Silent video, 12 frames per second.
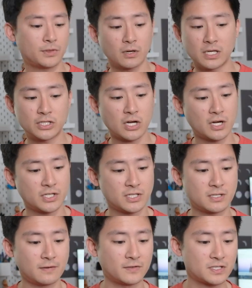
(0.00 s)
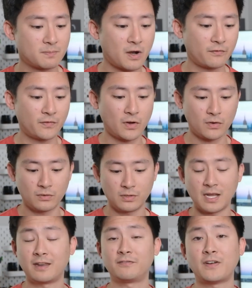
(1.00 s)
30 charges of a smartphone,
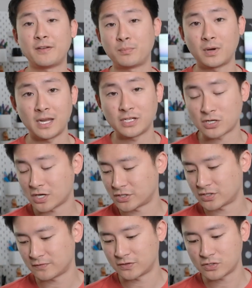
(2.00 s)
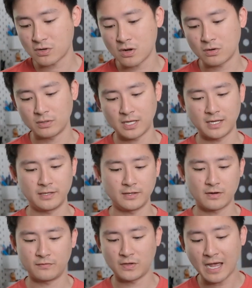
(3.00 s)
and 5.8 charges of a drone. And you
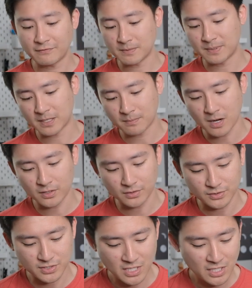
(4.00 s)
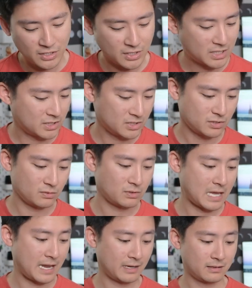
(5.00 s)
know, if you have the bigger models, you can do
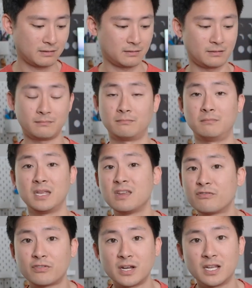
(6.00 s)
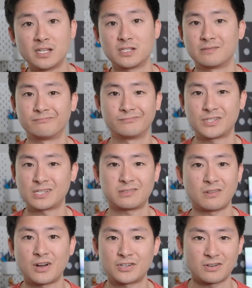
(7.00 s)
like a mini fridge and just
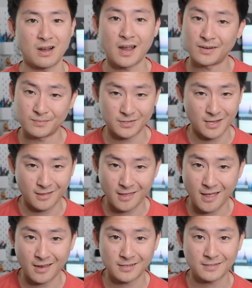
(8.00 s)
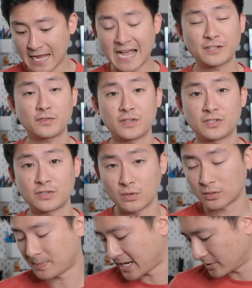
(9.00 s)
larger items like that. As for the
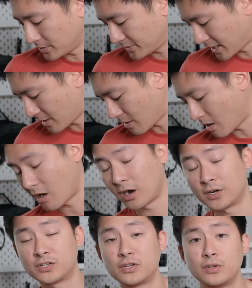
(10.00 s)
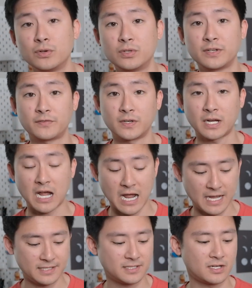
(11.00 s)
solar panel, there are two different
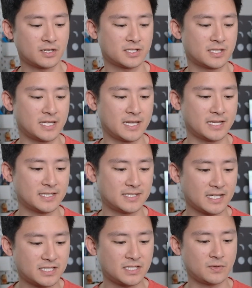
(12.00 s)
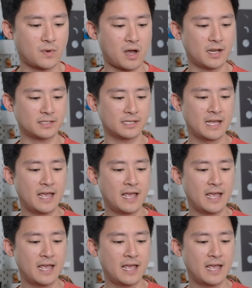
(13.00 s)
kinds. There's the 60 watt